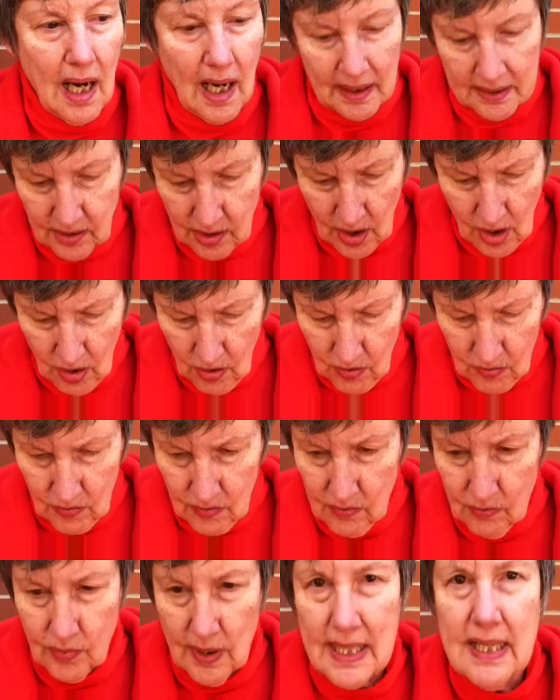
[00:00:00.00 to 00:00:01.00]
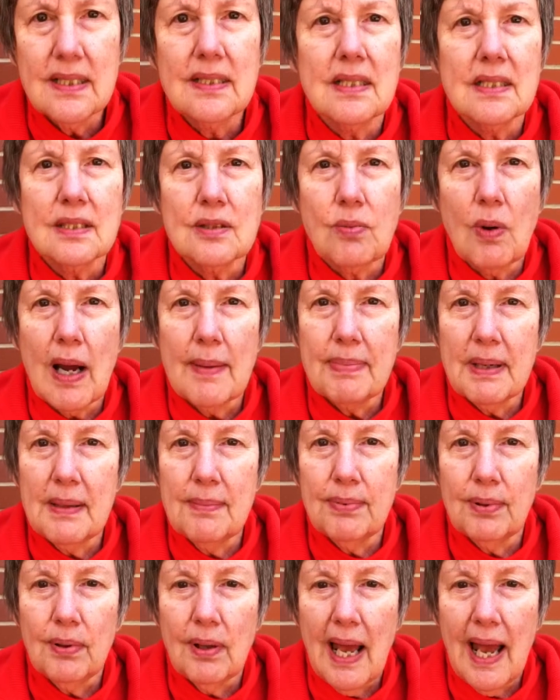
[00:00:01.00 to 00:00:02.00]
unknown reasons why
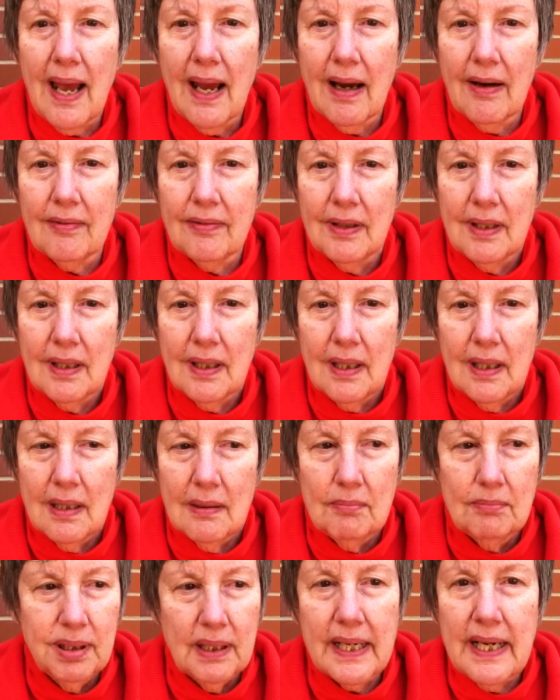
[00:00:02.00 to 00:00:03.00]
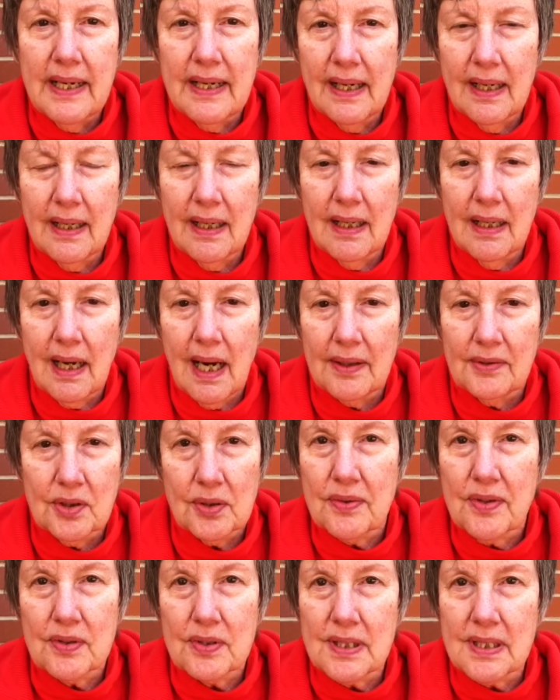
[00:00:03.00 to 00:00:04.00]
people have bleeding
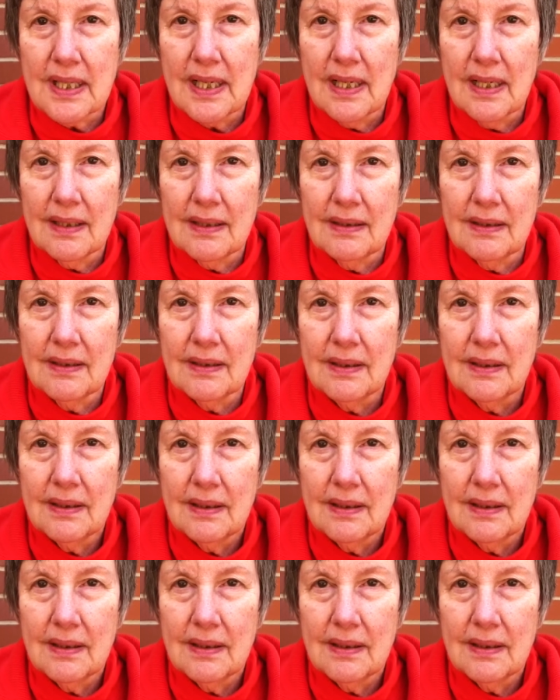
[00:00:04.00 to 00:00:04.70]
under their skin